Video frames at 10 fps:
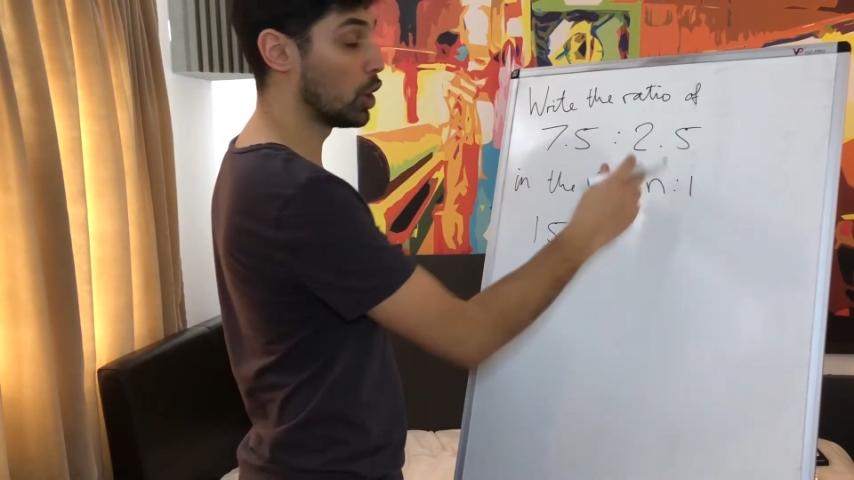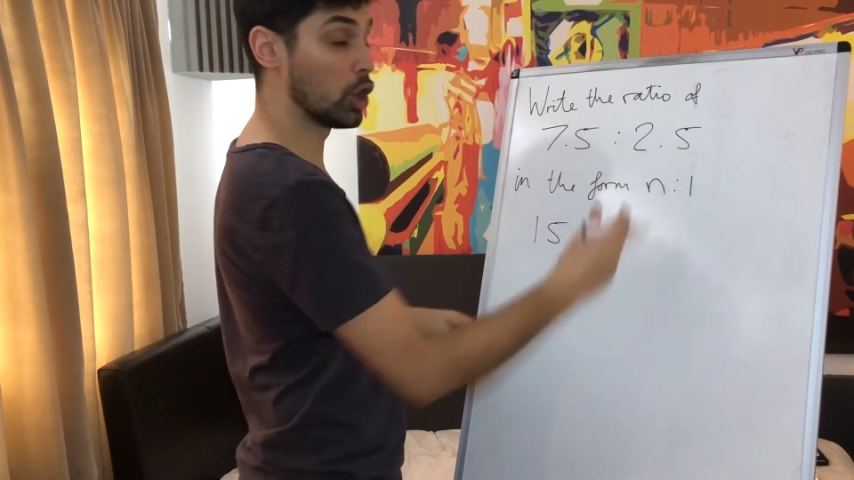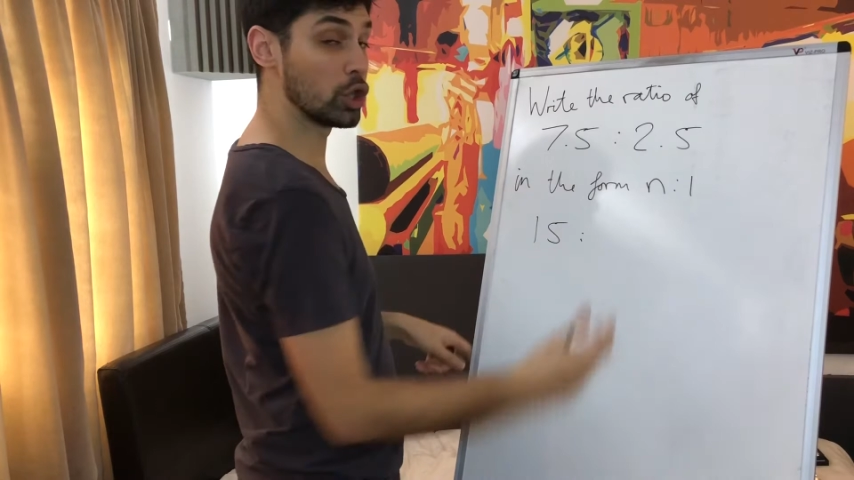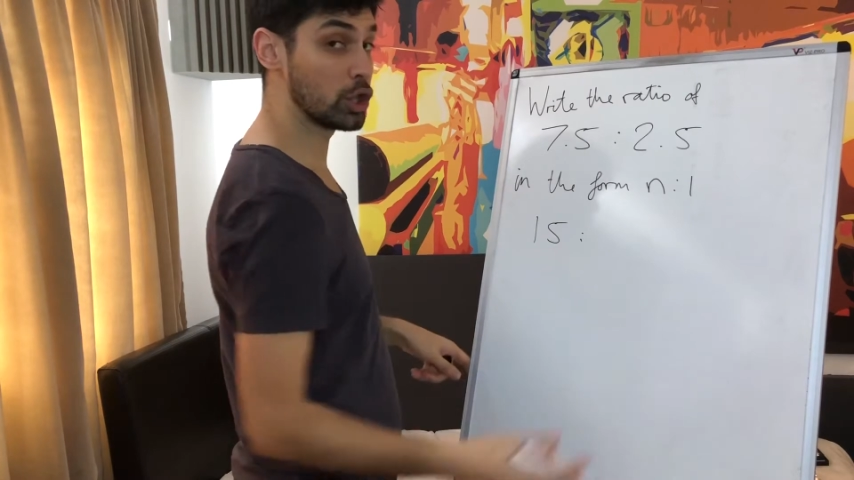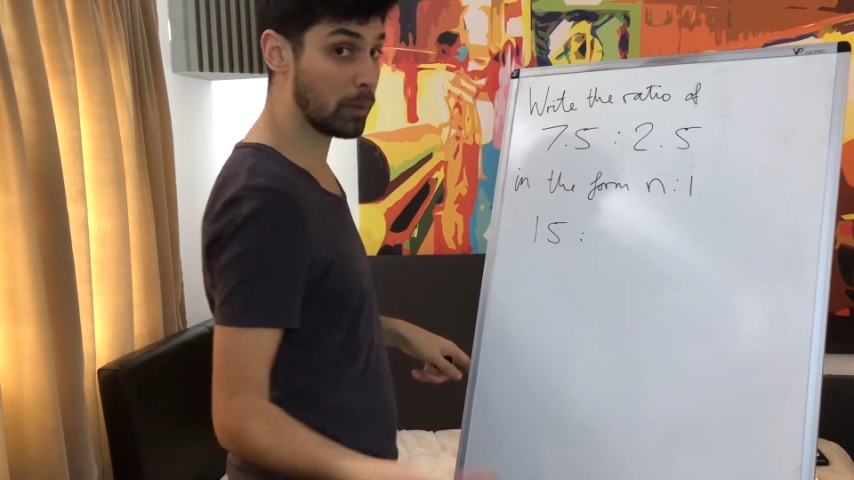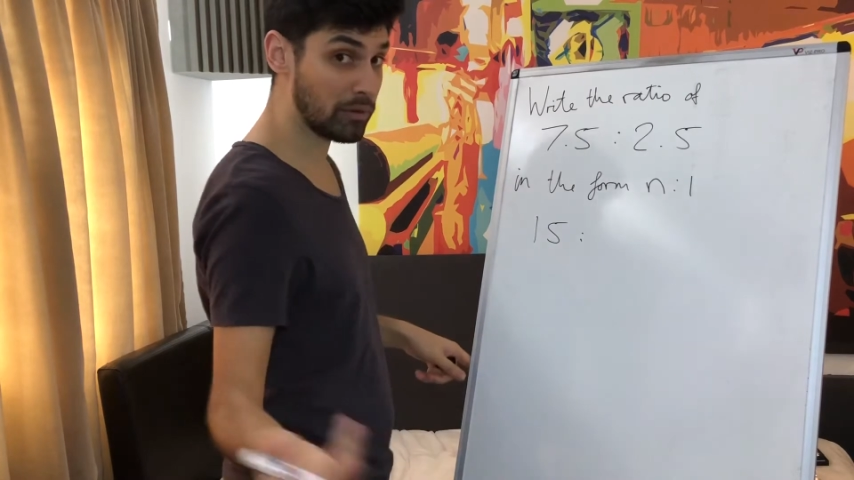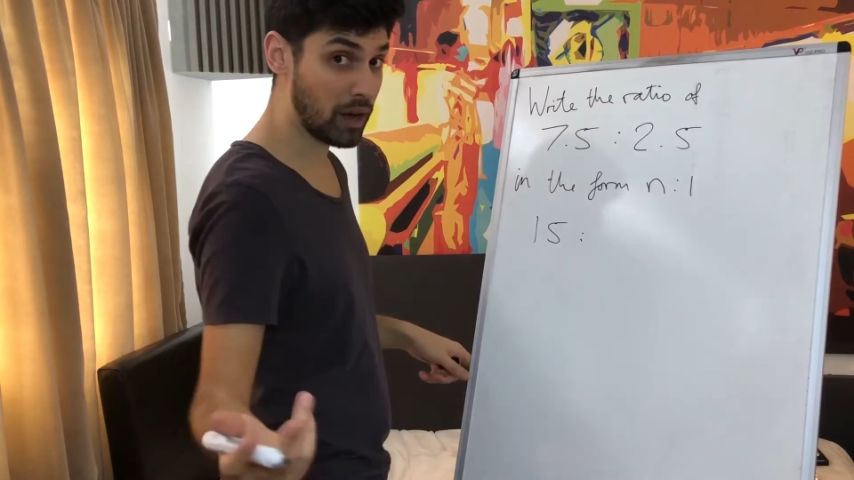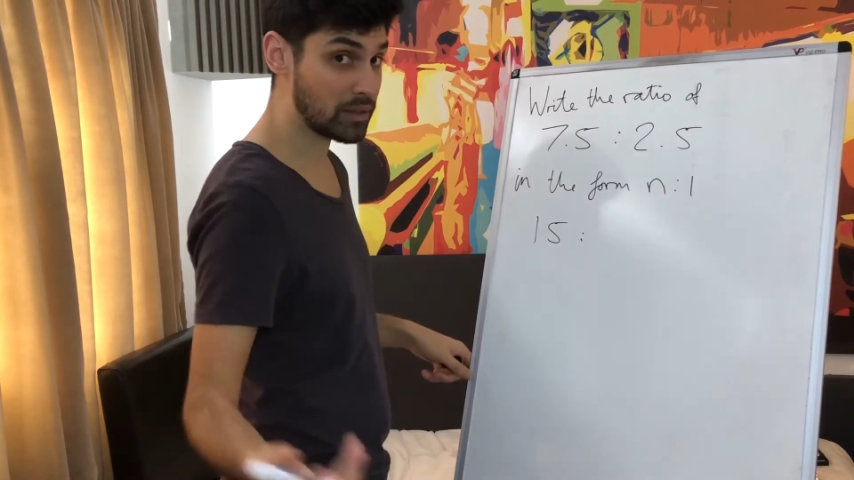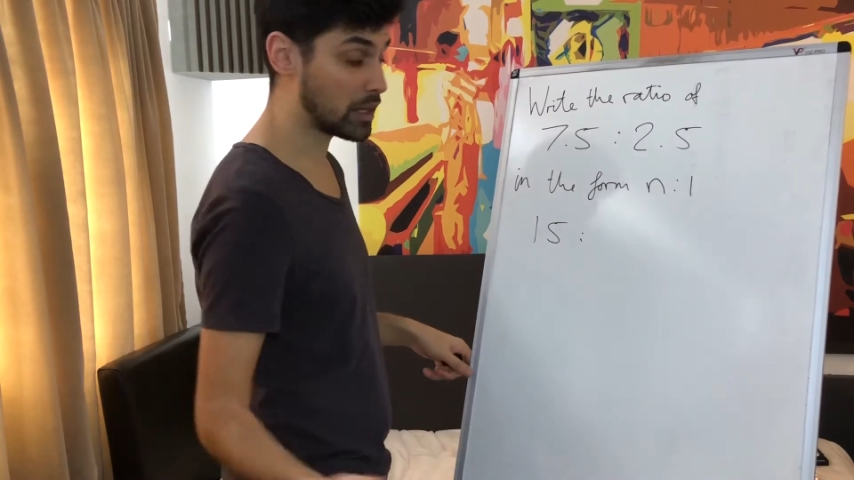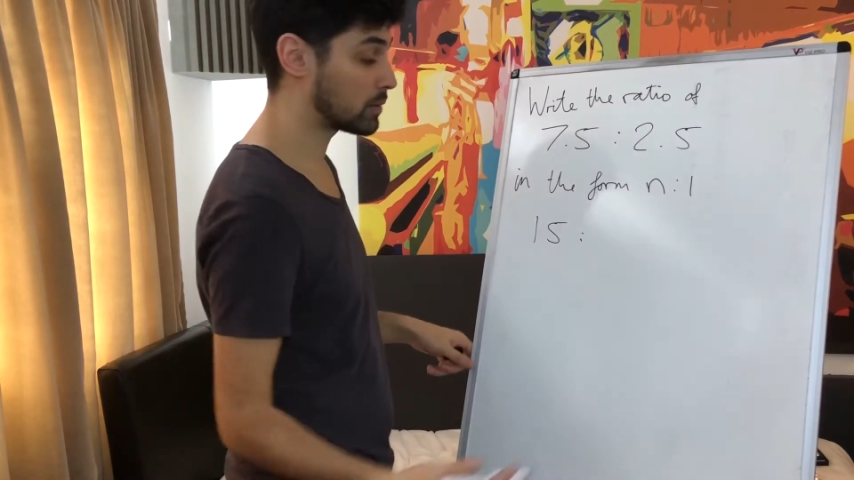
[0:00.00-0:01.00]
2.5
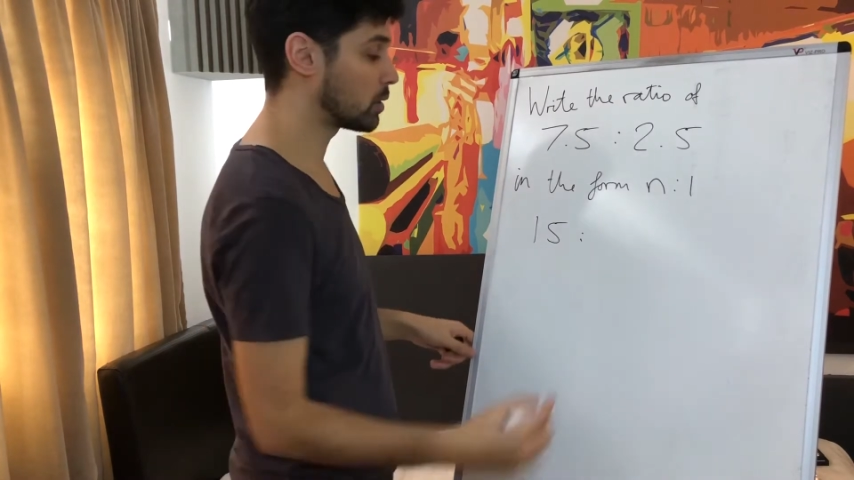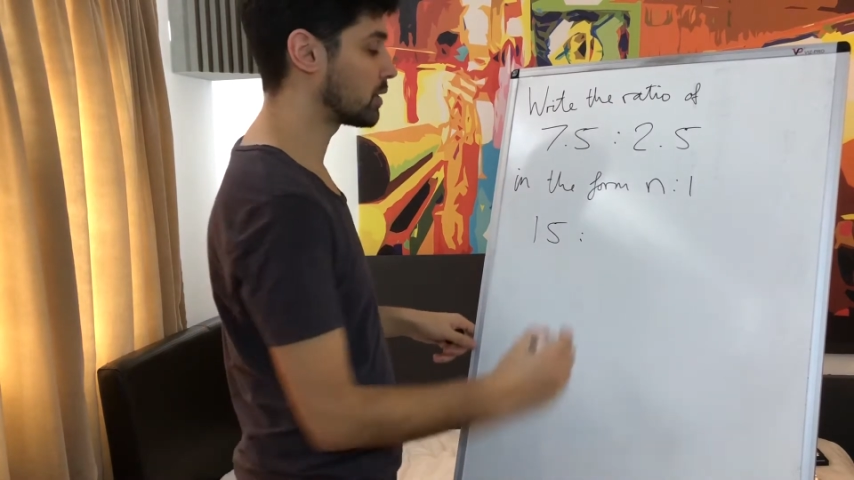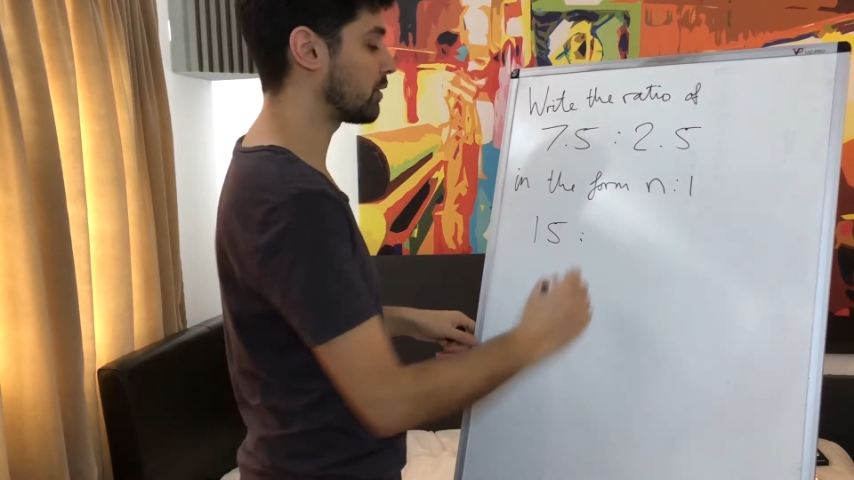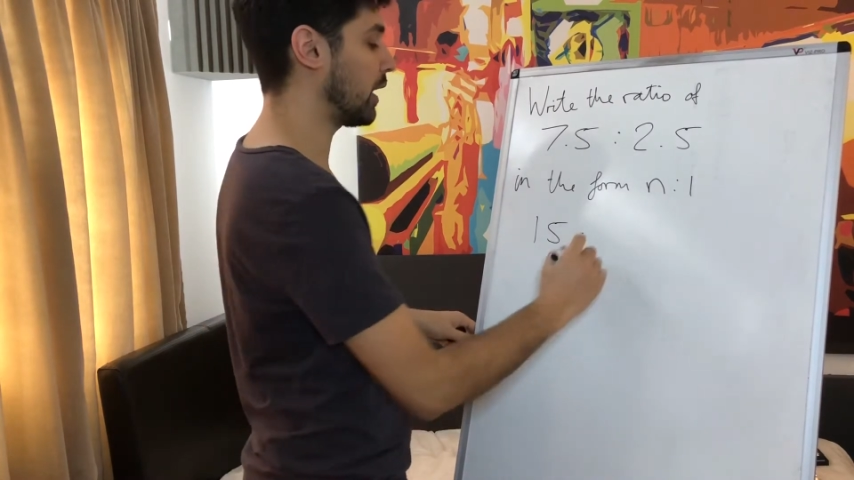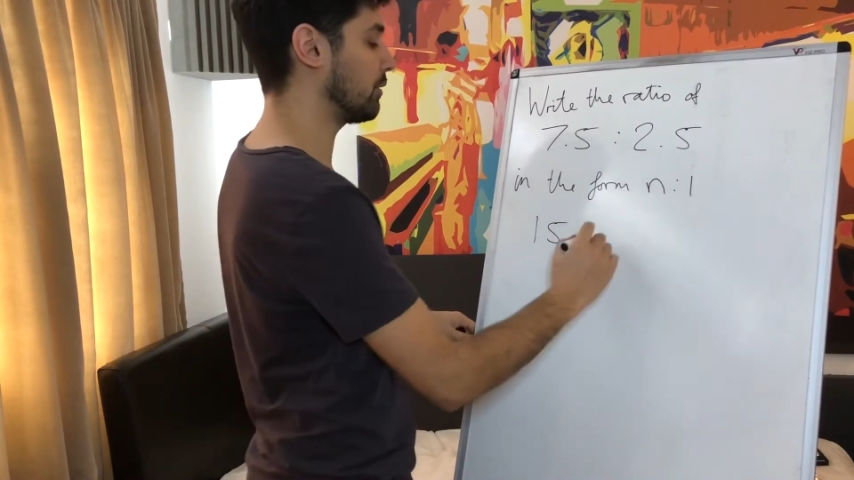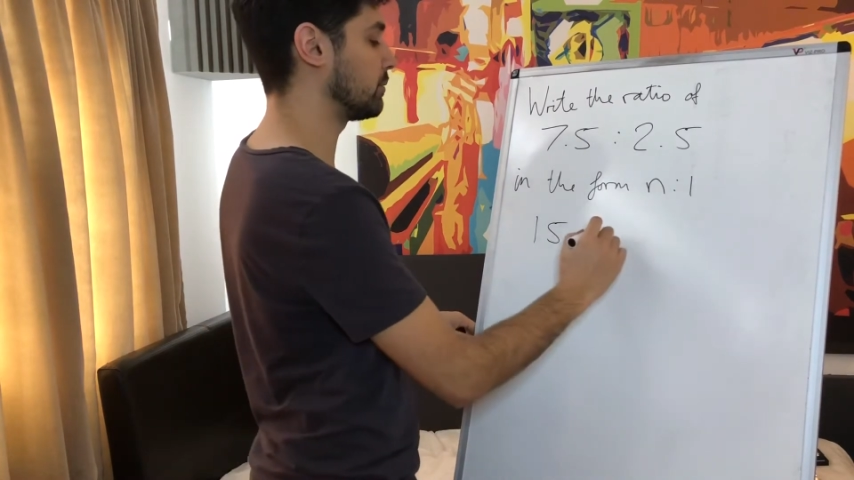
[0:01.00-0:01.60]
times 2 is 5.